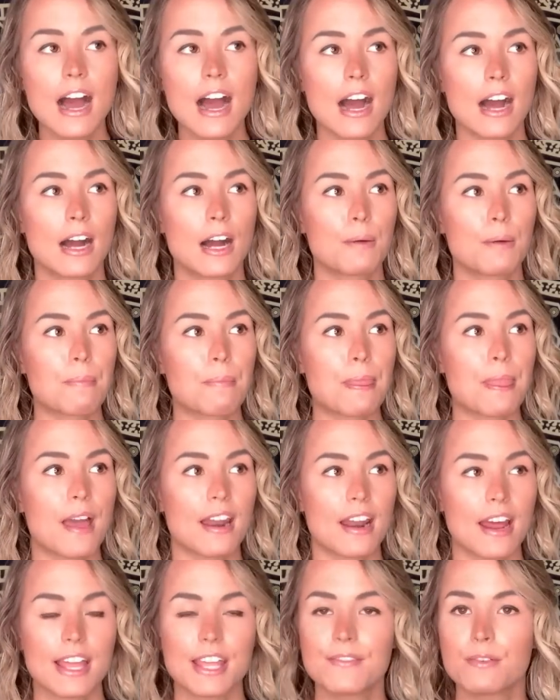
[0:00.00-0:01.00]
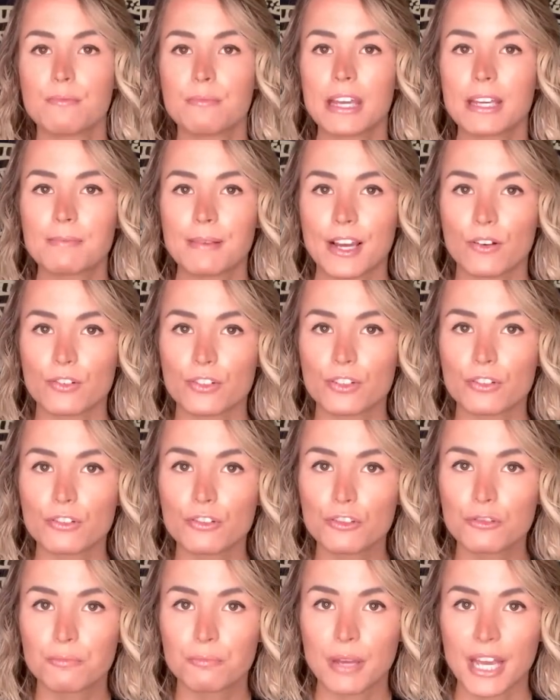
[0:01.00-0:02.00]
and I even make my own
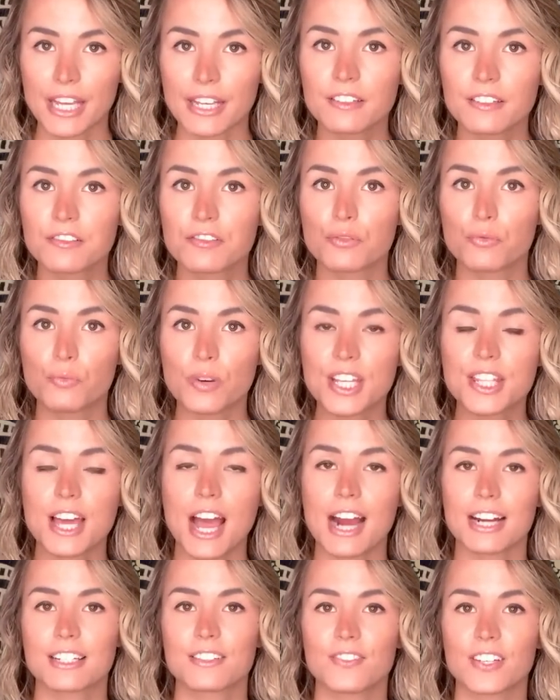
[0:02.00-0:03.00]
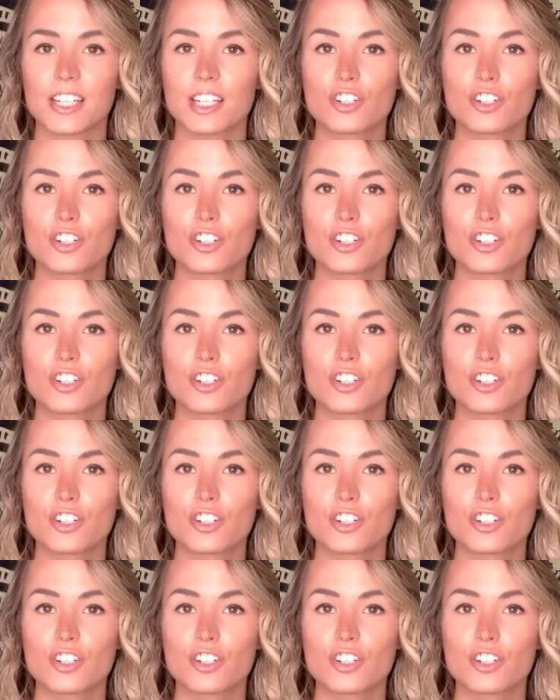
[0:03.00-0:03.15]
toothpaste with activated